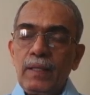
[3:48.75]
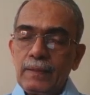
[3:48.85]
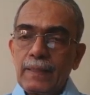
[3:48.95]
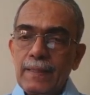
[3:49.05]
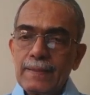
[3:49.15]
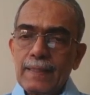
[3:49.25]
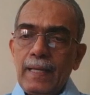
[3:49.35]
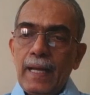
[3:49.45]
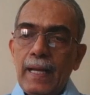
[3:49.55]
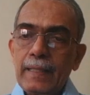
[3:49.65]
That is,
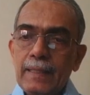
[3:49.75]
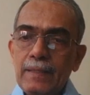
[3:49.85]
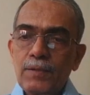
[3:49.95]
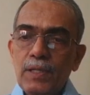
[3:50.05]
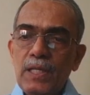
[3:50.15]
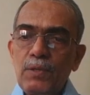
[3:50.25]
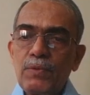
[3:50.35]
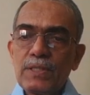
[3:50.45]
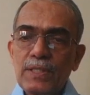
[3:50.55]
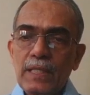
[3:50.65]
I can
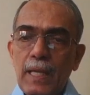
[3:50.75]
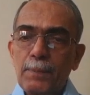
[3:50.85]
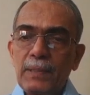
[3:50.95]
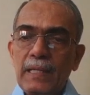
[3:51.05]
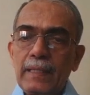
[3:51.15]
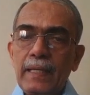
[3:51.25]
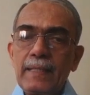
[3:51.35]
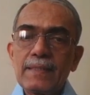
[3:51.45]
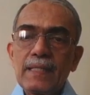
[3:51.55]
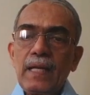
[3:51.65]
reinvest the capital
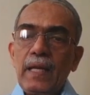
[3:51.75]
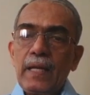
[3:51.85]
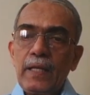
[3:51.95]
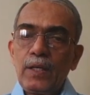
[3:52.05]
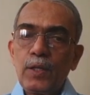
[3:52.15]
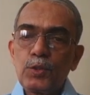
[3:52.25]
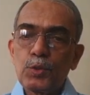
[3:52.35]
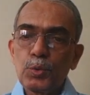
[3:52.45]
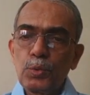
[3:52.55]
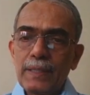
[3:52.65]
gains in
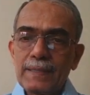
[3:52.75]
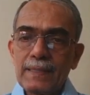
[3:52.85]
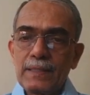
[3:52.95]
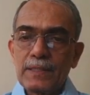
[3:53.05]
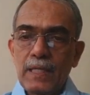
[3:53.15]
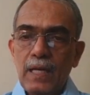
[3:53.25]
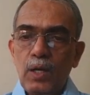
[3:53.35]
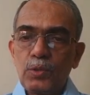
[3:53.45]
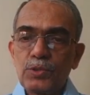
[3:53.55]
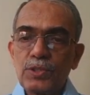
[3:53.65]
two residential
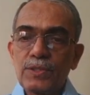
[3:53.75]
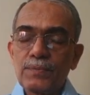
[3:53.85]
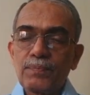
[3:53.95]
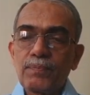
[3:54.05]
houses.